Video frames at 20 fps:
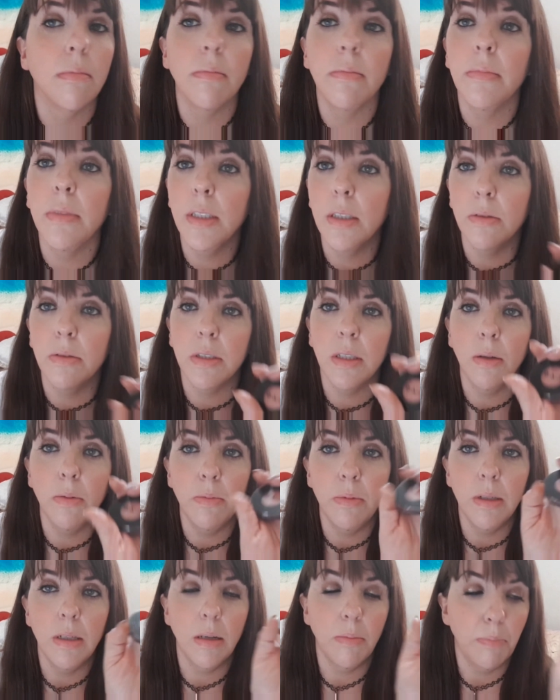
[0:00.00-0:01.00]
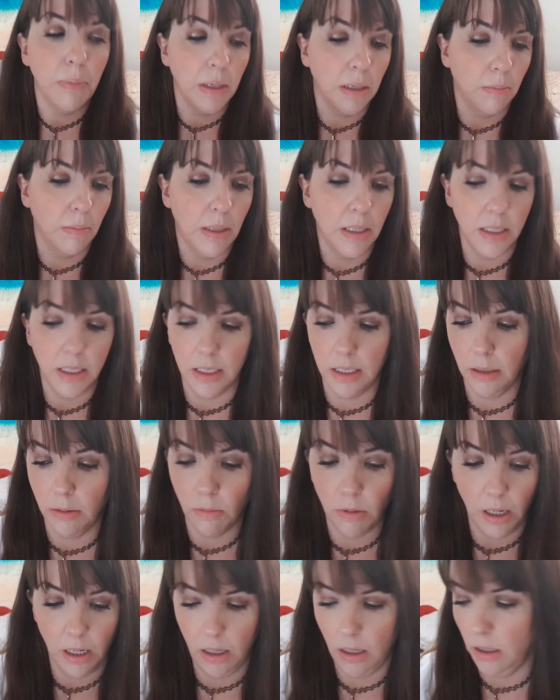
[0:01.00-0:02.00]
No, it's not really pigmented
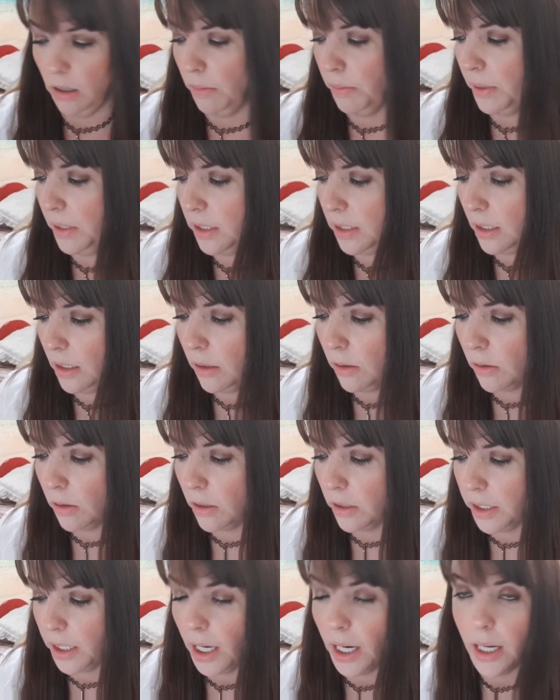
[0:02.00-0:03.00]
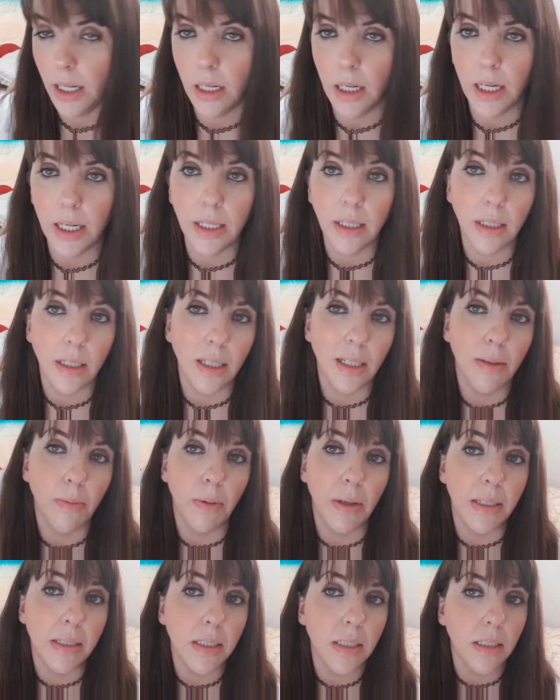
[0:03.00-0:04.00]
quite a lot, but it's still good. I like it
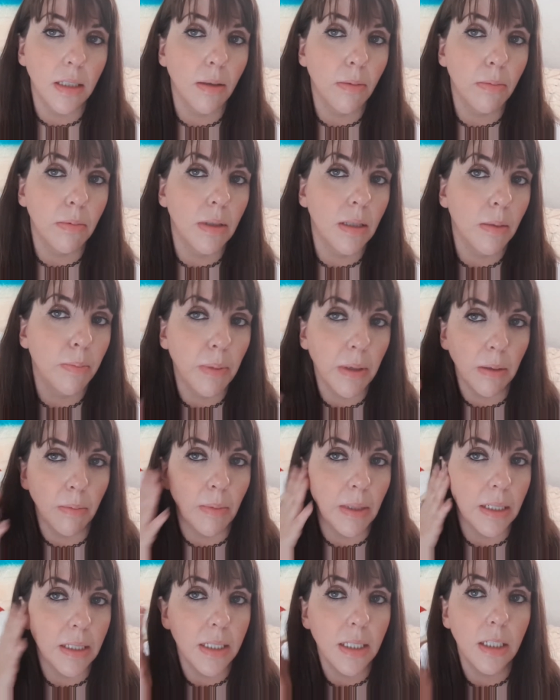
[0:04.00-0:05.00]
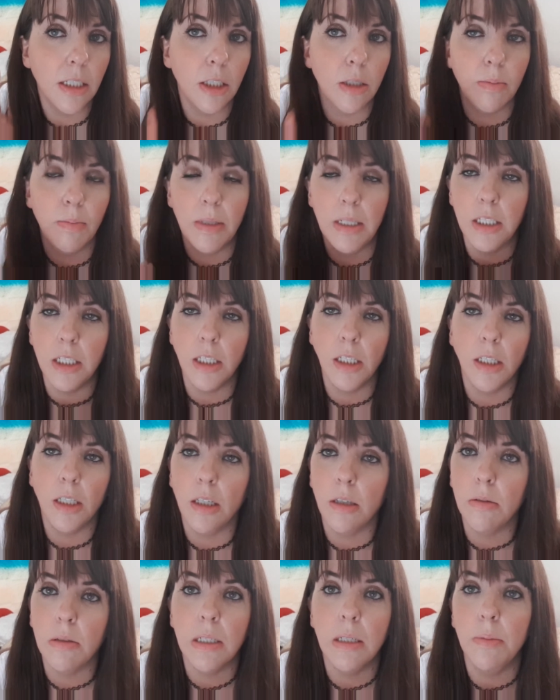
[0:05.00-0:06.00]
when it's not really pigmented. It just made you
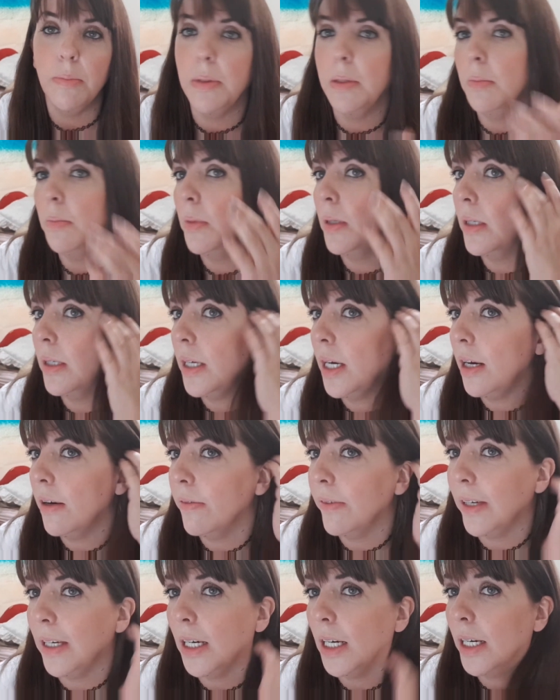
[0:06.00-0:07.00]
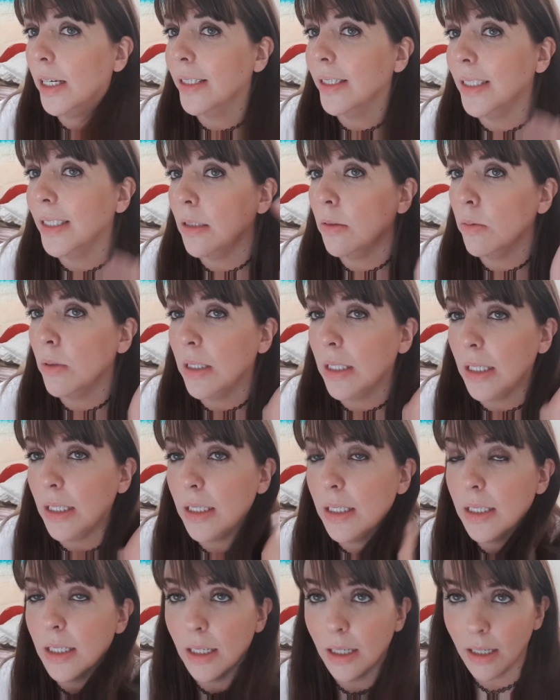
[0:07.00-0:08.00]
go a little bit more heavy-handed with
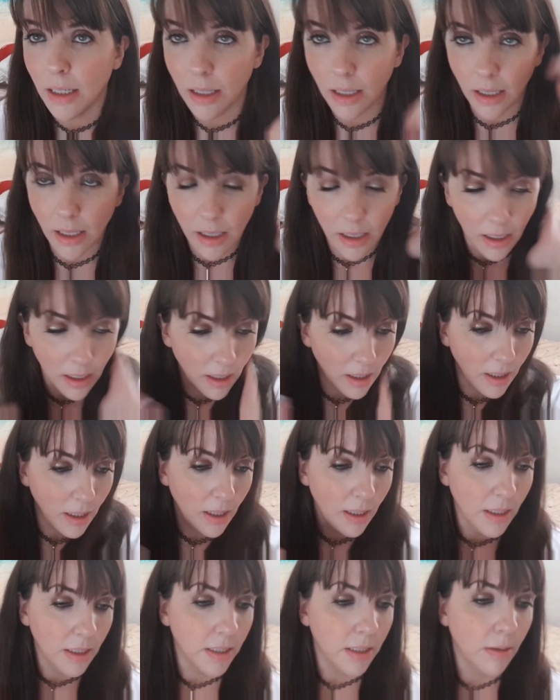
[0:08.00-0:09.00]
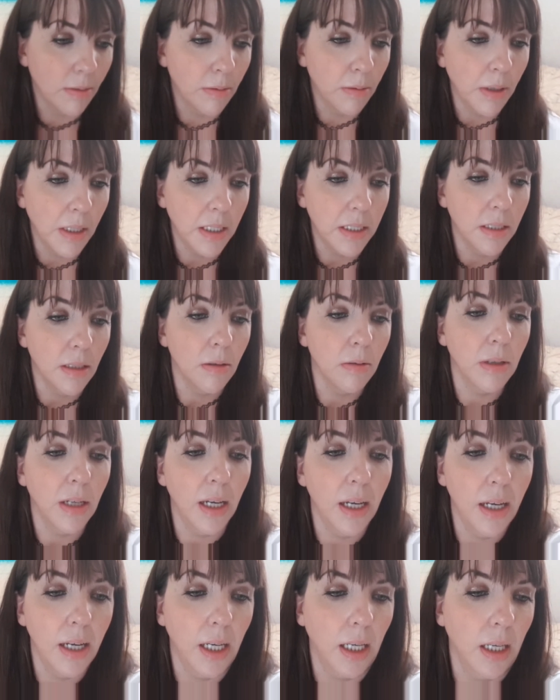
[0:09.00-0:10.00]
it. So it's
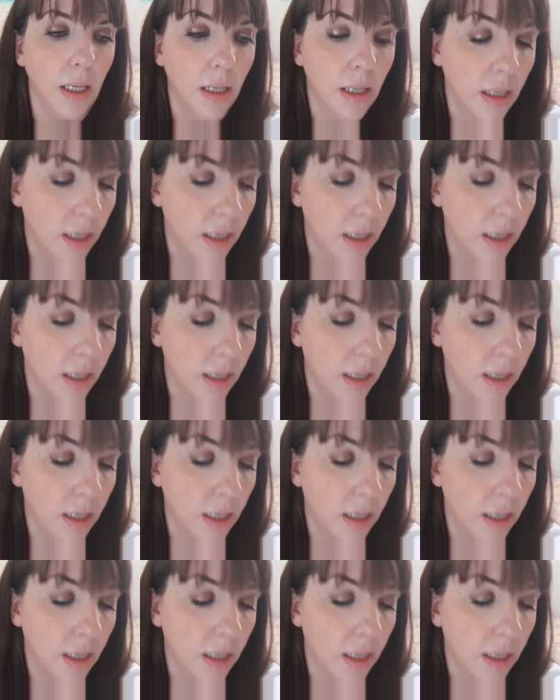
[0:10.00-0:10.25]
okay.